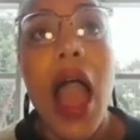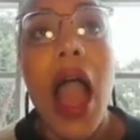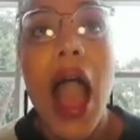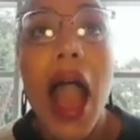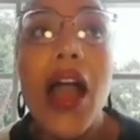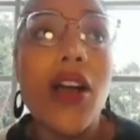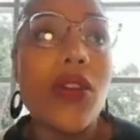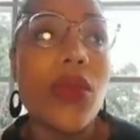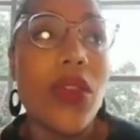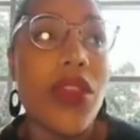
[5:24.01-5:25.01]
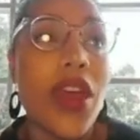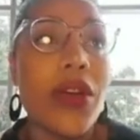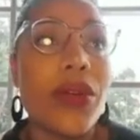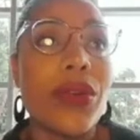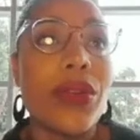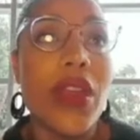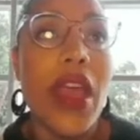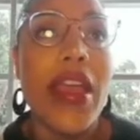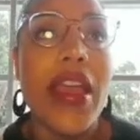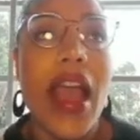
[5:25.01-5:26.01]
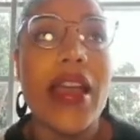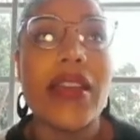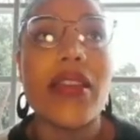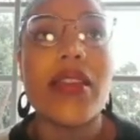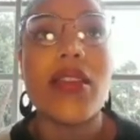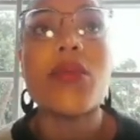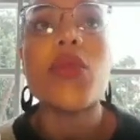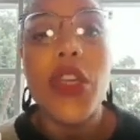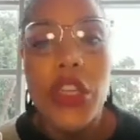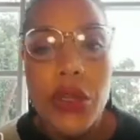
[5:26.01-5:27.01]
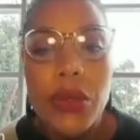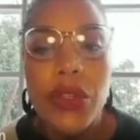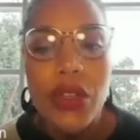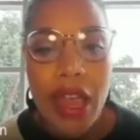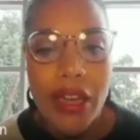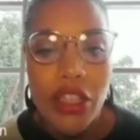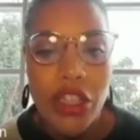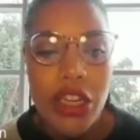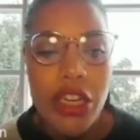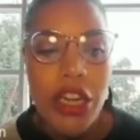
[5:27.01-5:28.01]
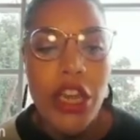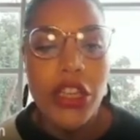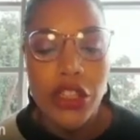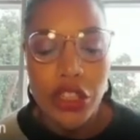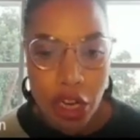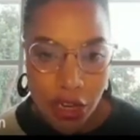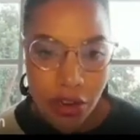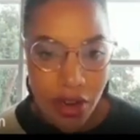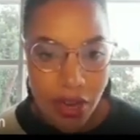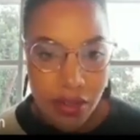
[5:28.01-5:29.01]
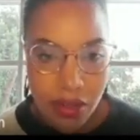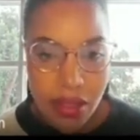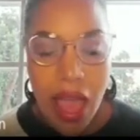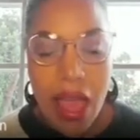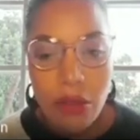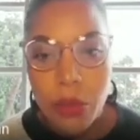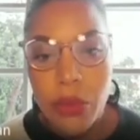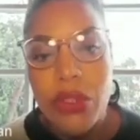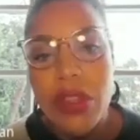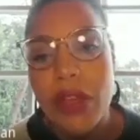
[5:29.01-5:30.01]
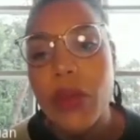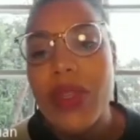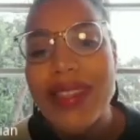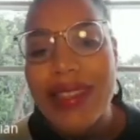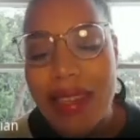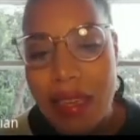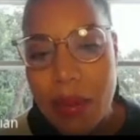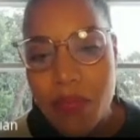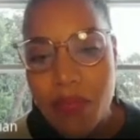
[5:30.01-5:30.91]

how those AI systems were used to actually generate the outputs that we see.